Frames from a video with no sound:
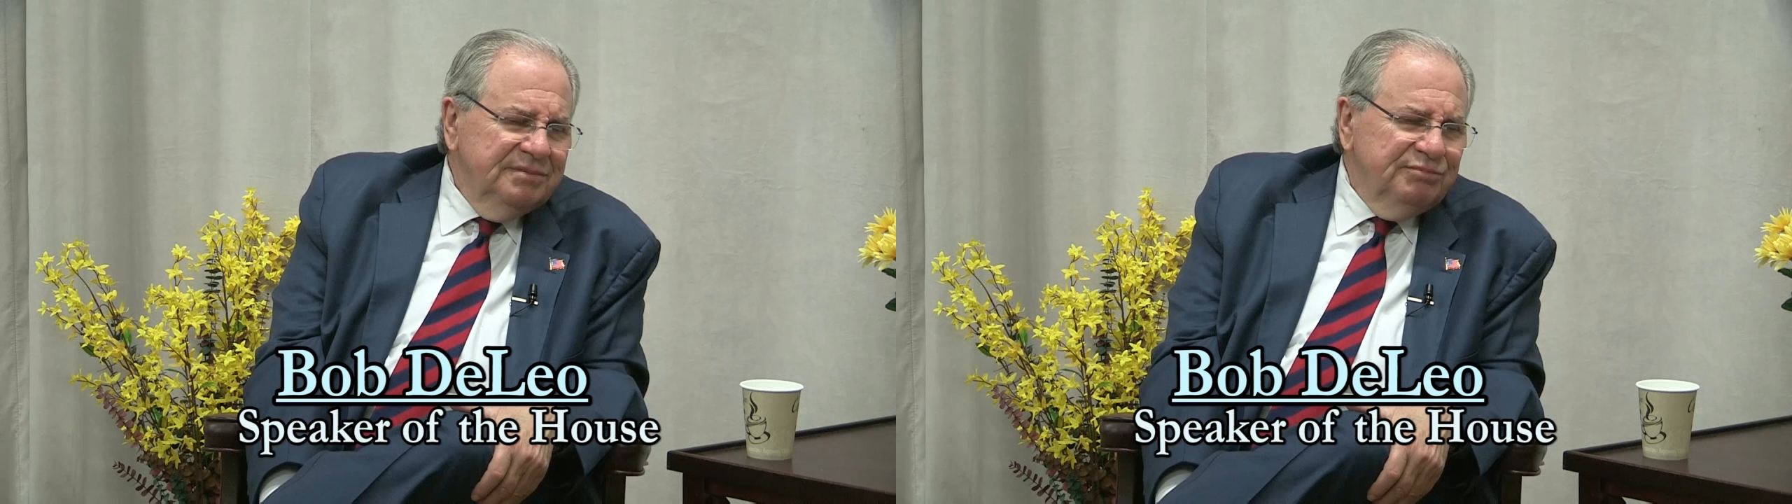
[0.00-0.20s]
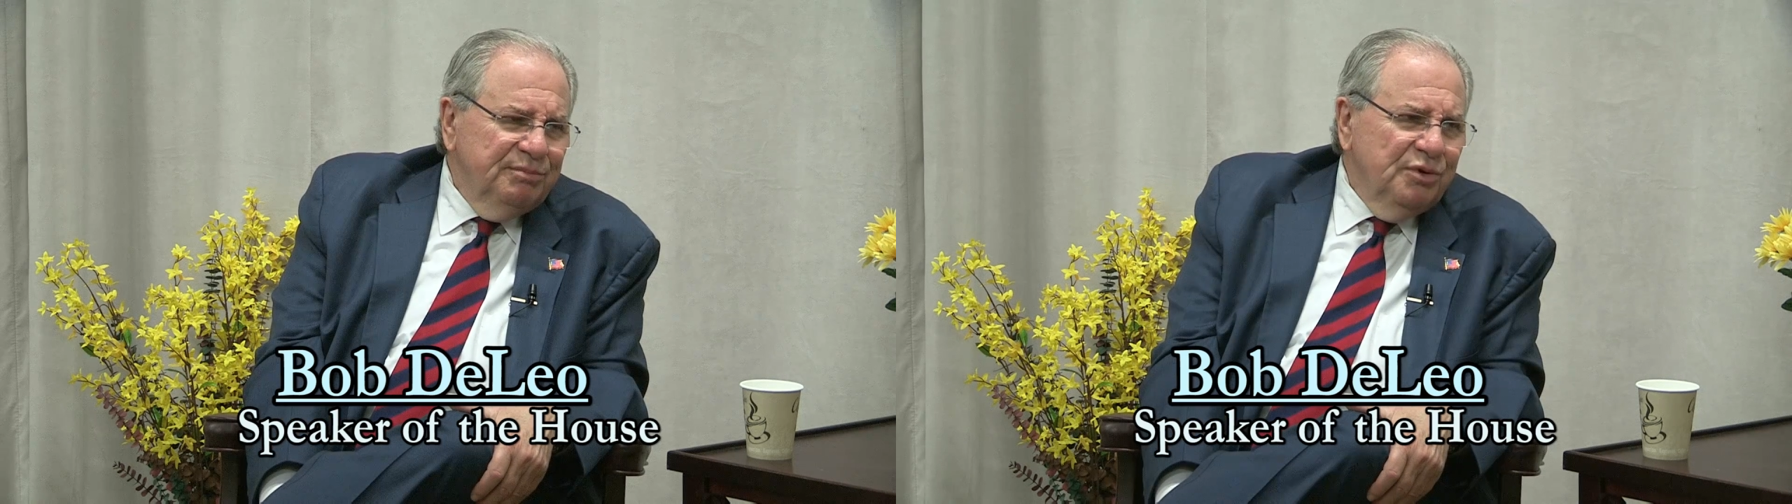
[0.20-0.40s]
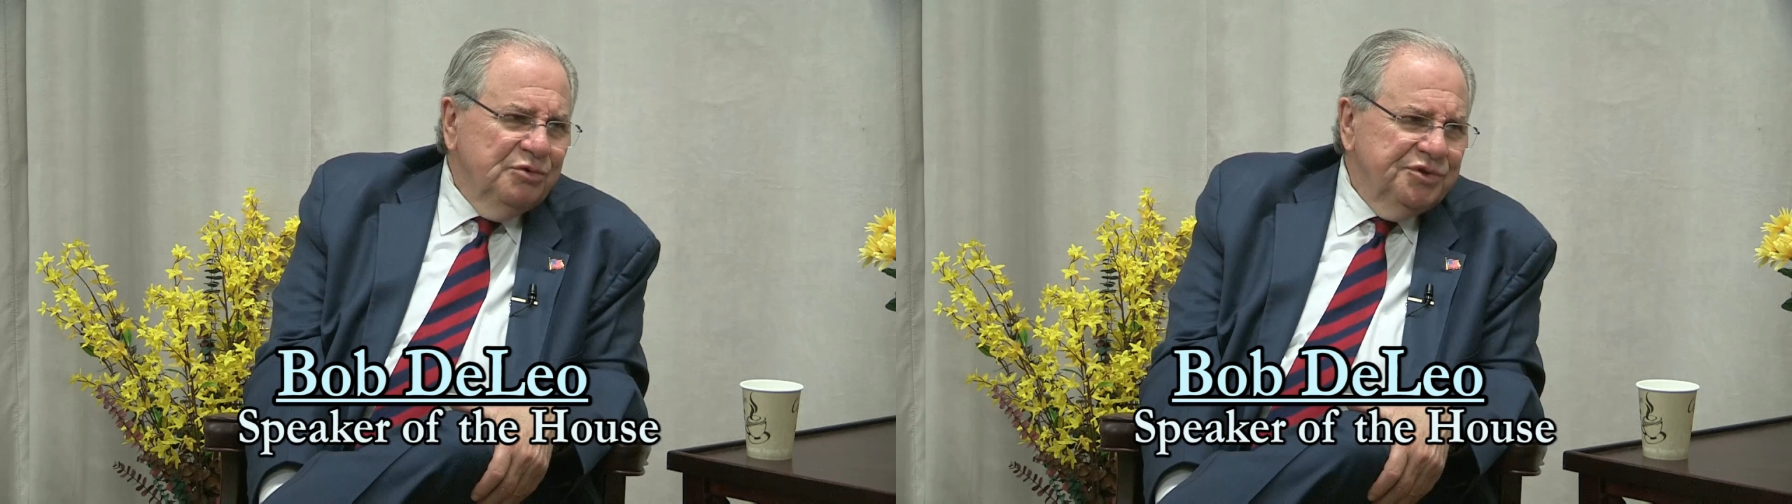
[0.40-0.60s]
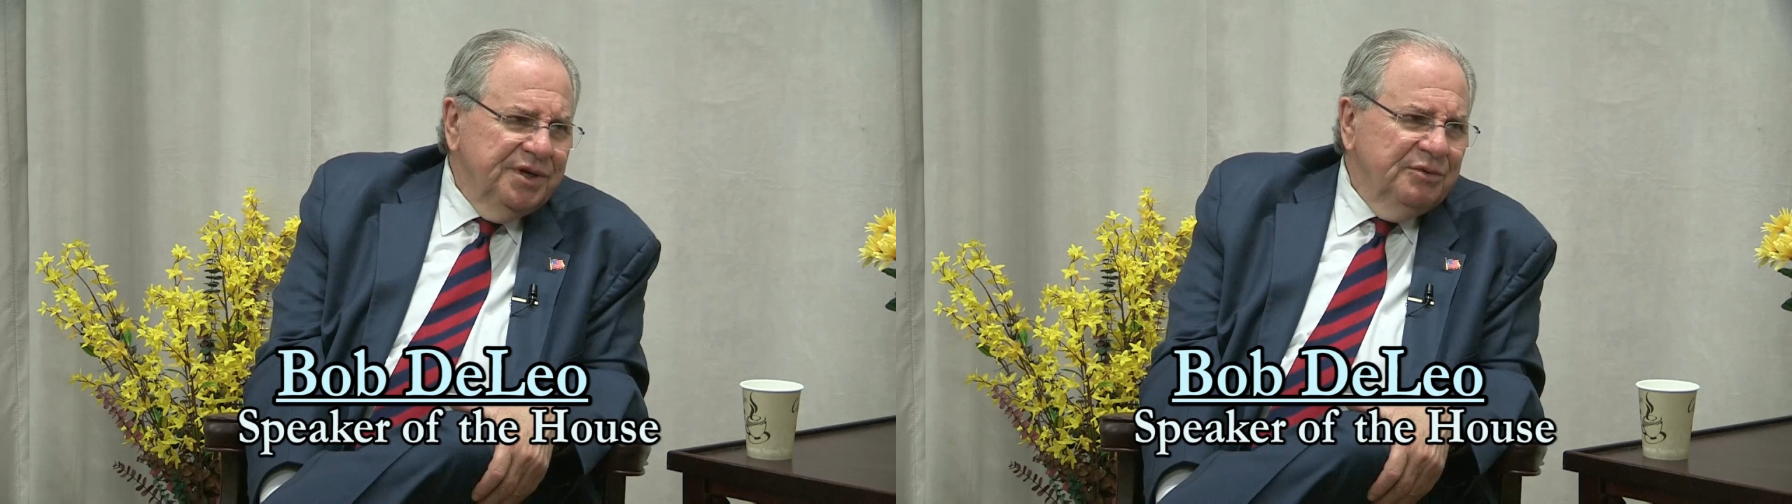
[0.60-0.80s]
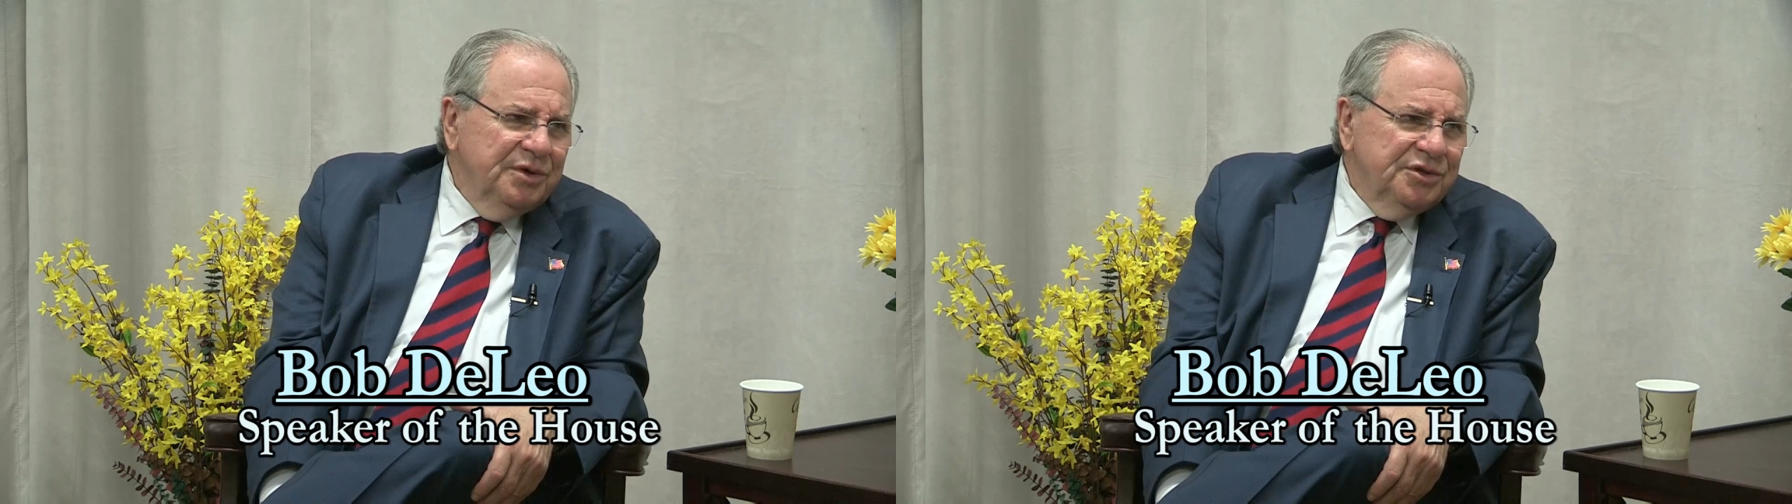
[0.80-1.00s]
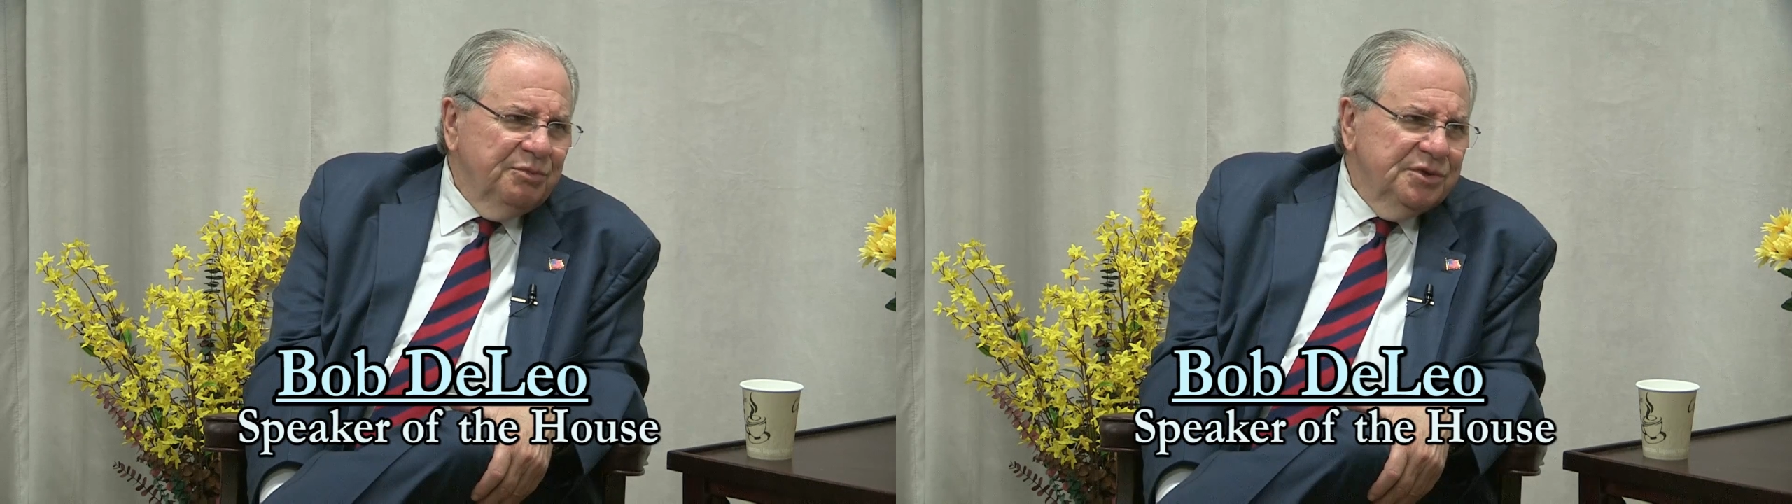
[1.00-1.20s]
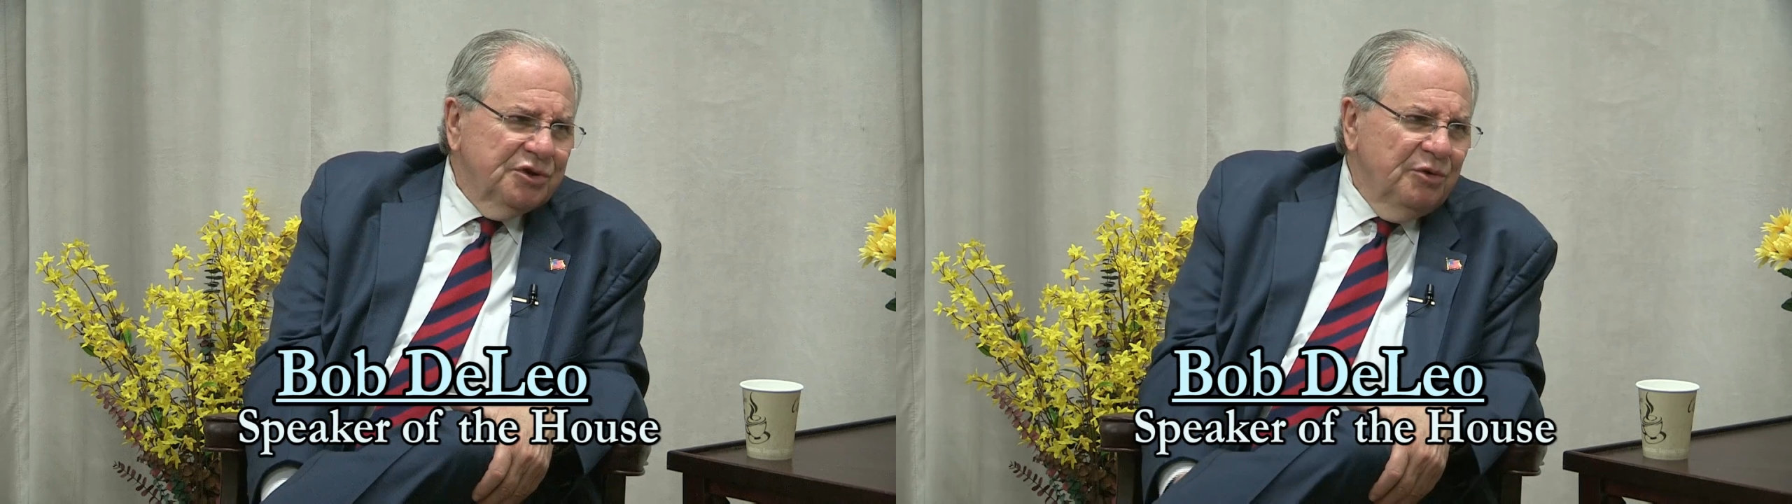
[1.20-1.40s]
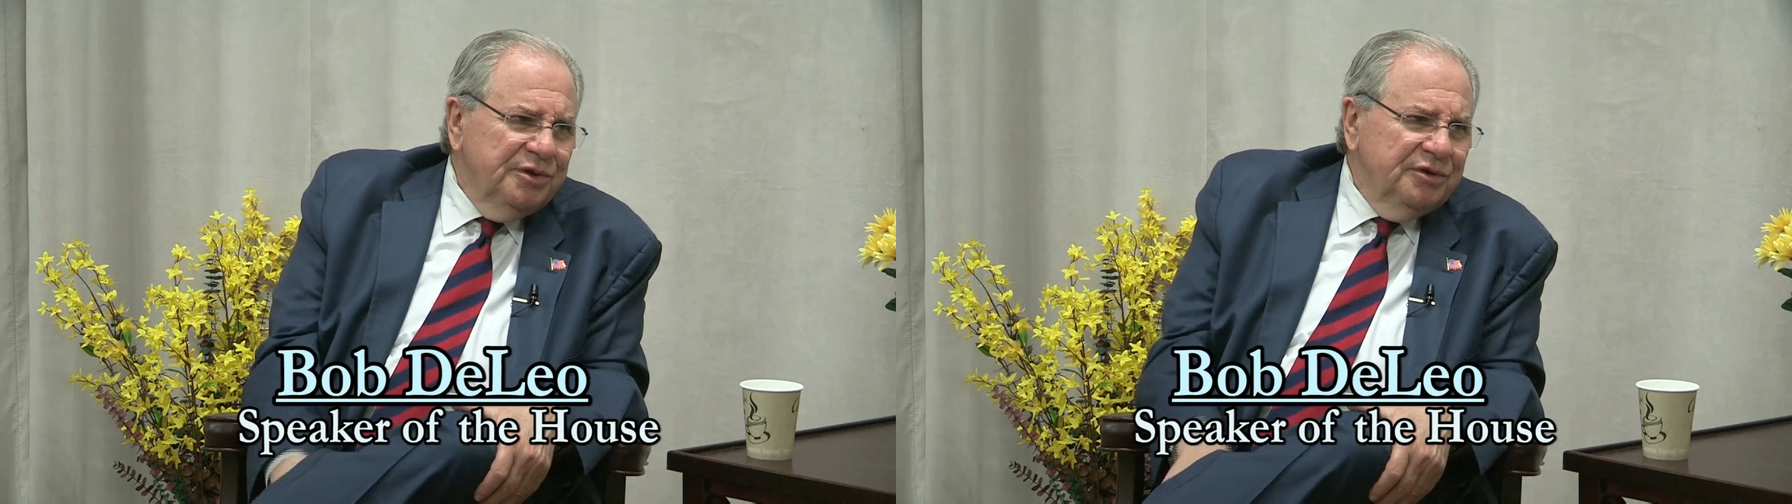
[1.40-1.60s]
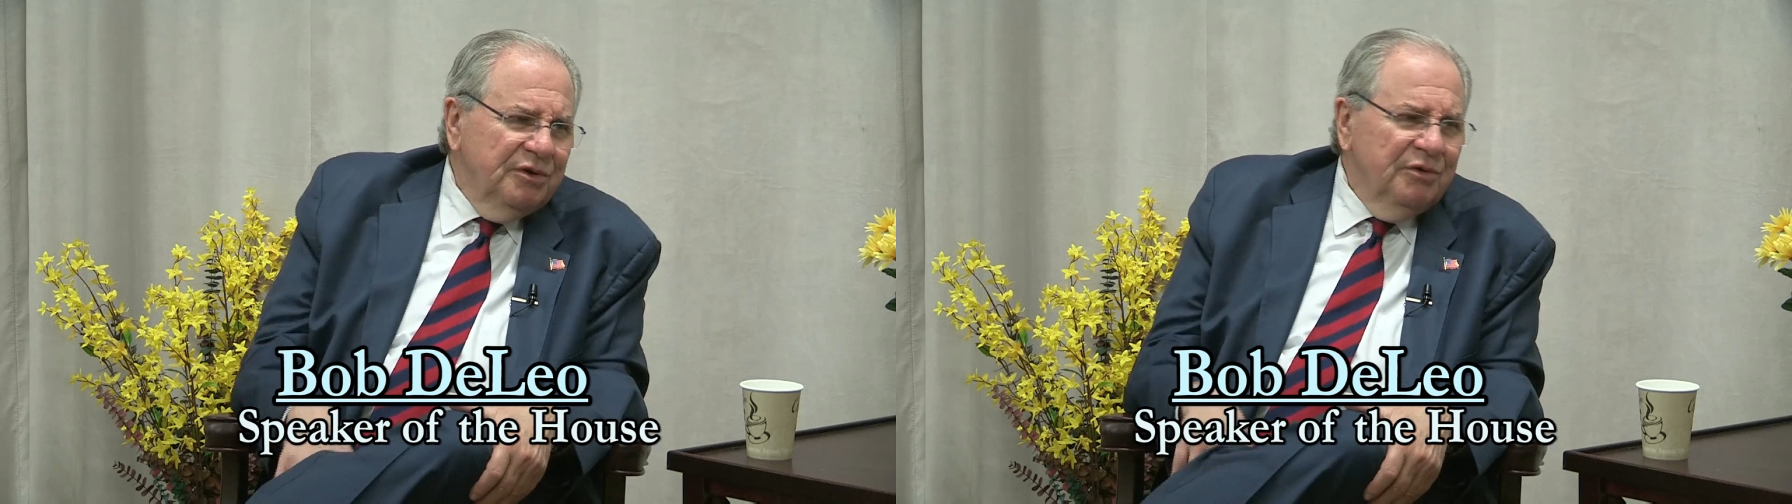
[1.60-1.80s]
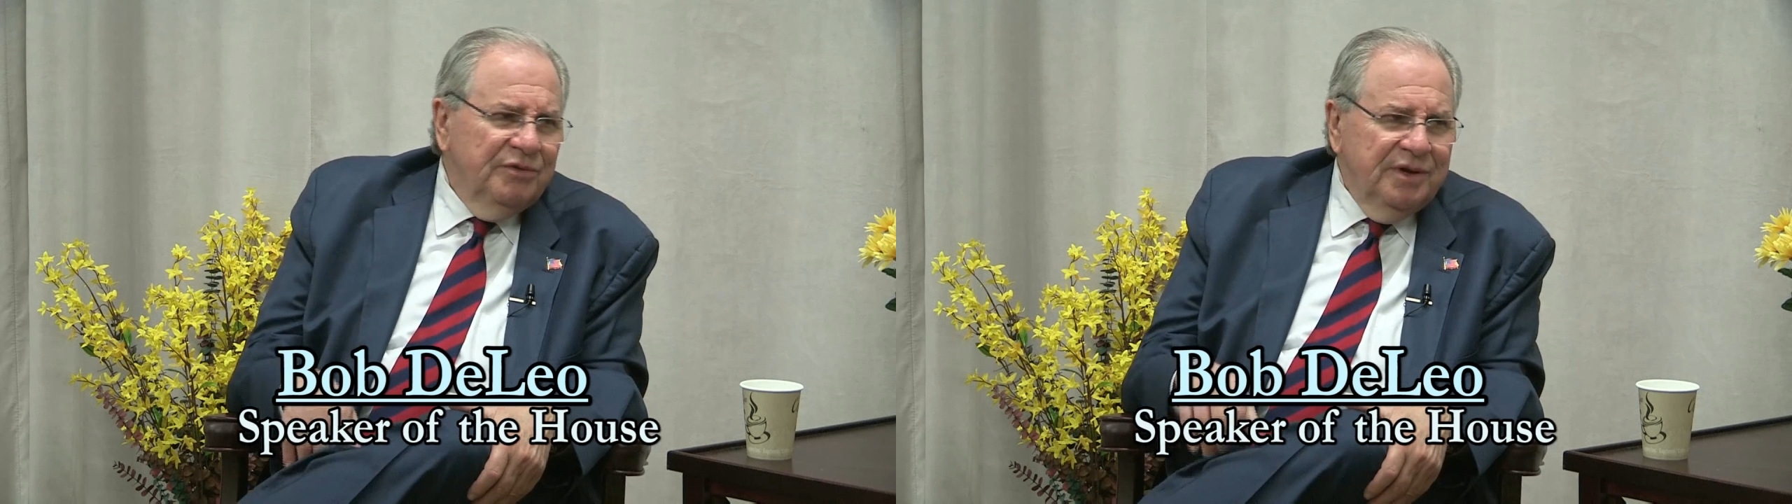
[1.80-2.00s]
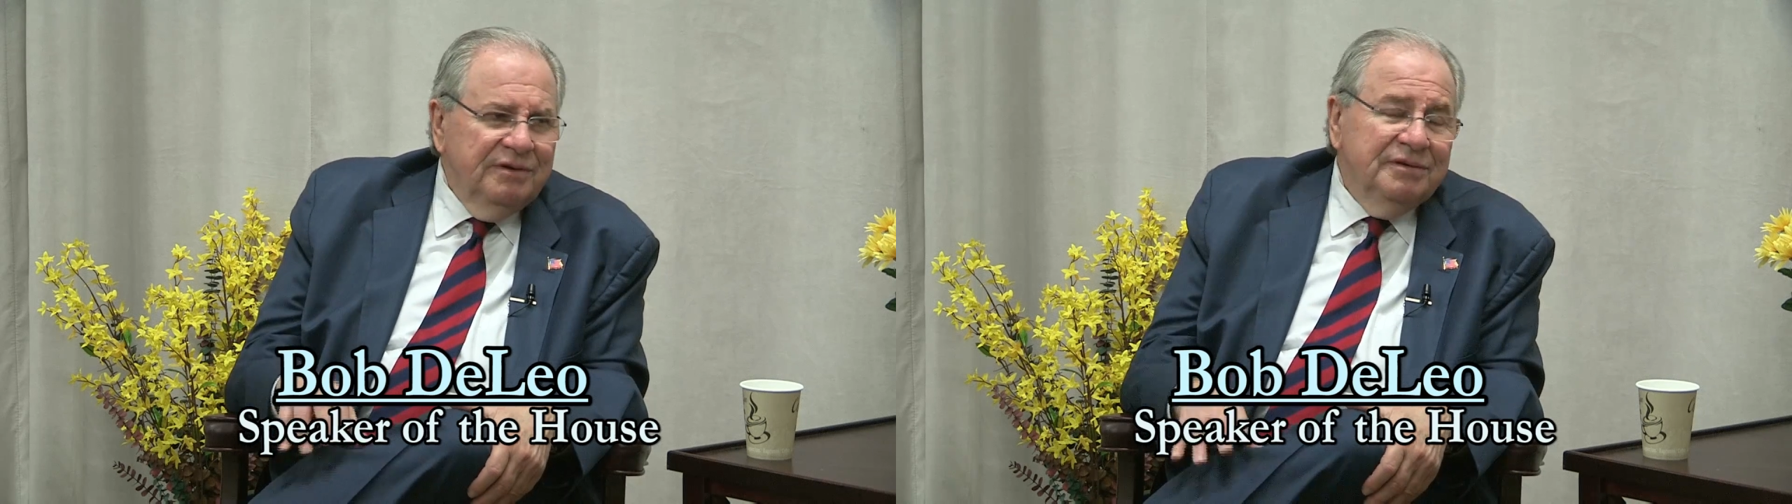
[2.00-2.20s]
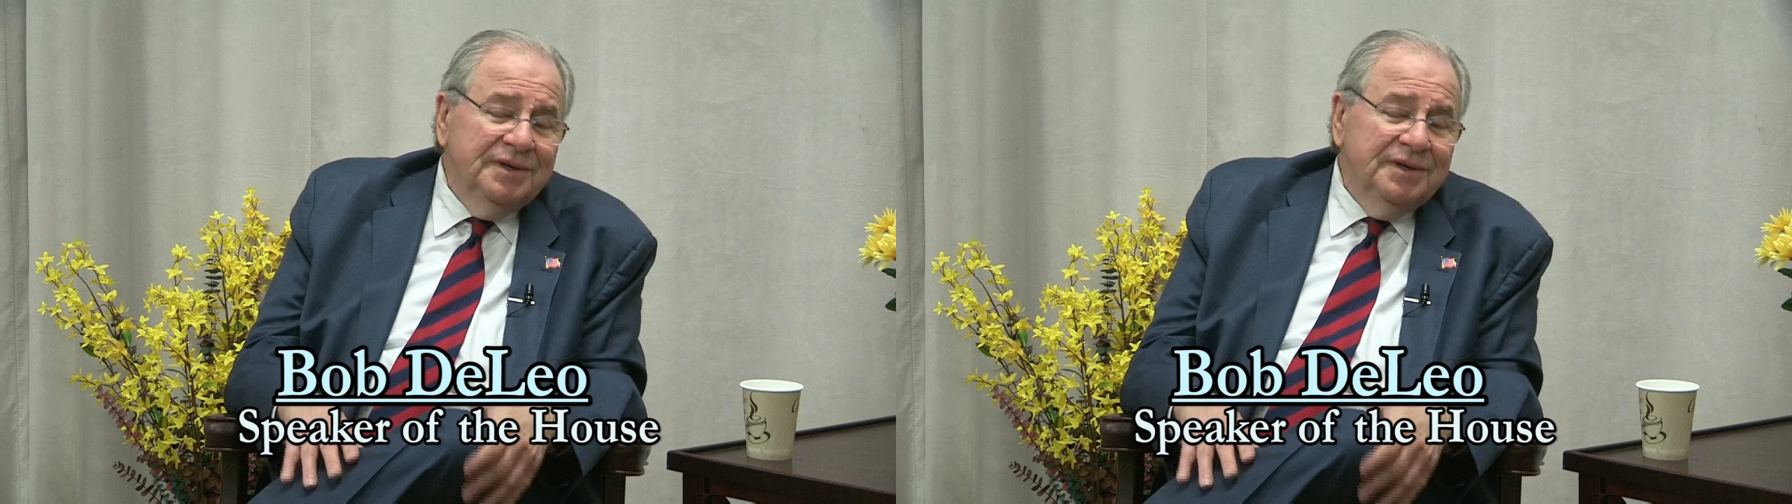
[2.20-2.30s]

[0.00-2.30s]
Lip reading: proposing what's going to go there,